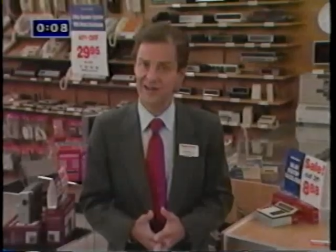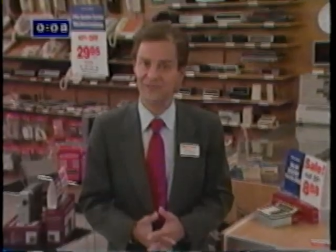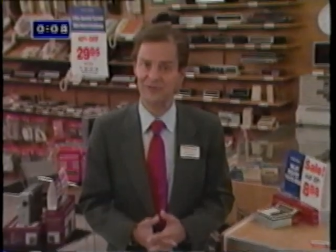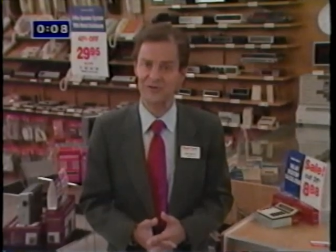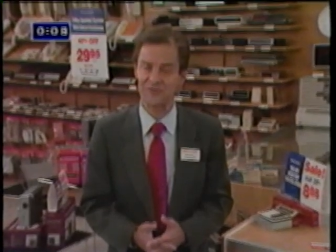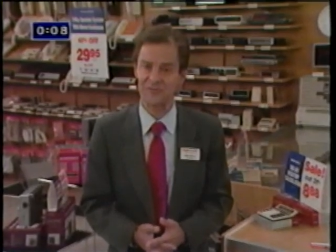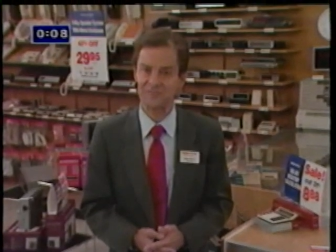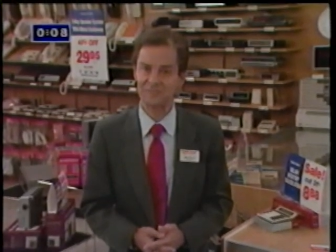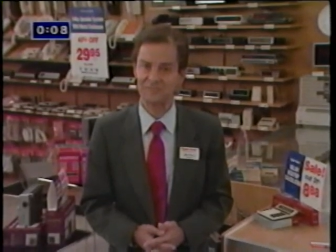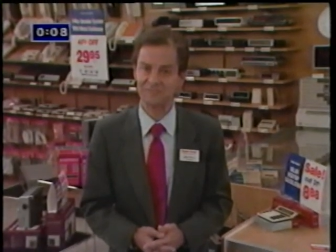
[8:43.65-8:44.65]
and for you.
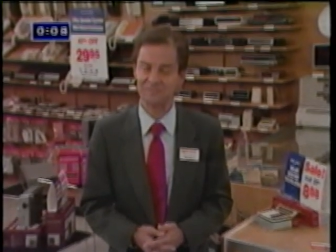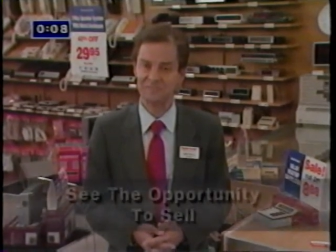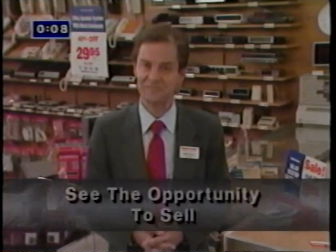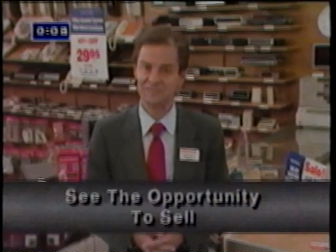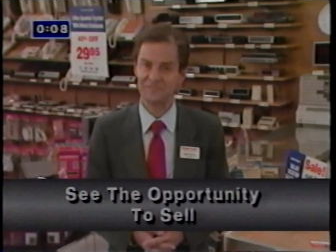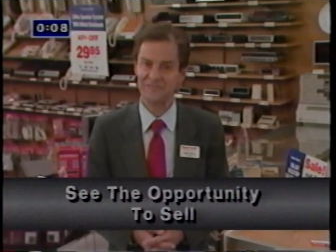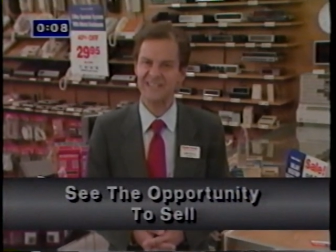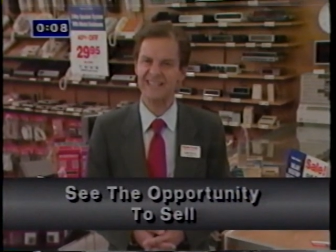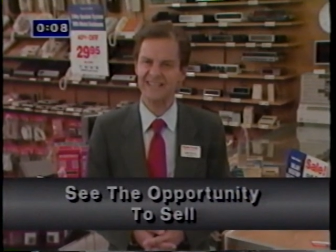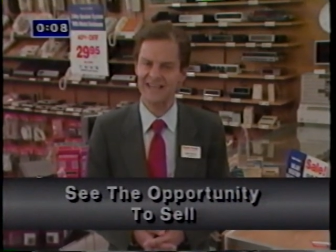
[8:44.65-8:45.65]

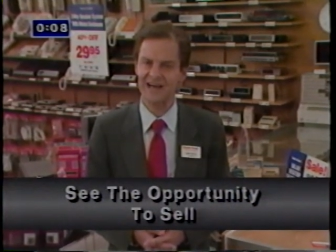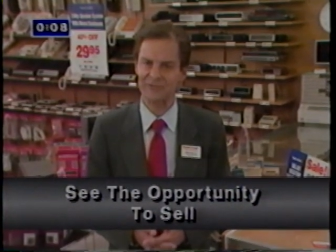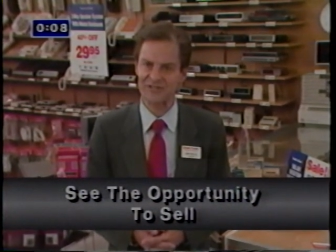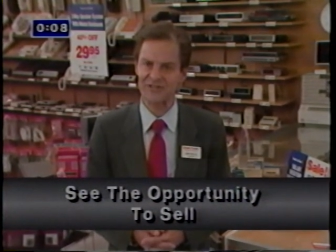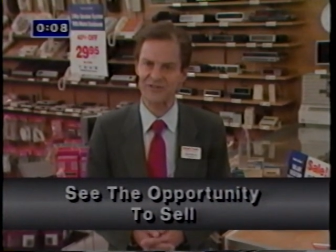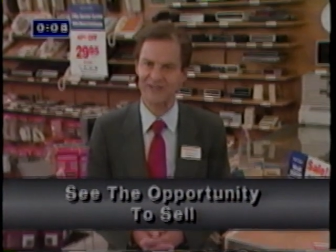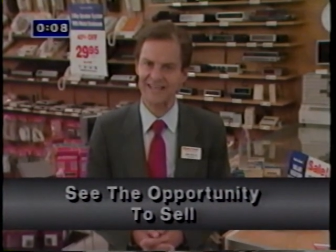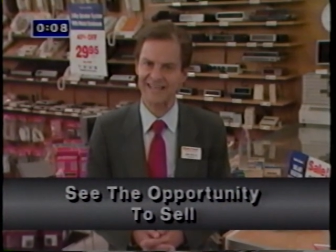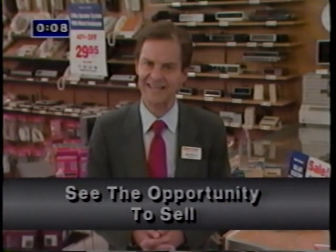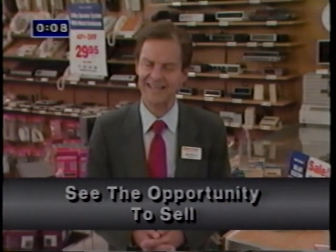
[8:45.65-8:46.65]
See the
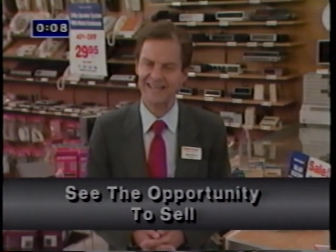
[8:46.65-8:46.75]
opportunity.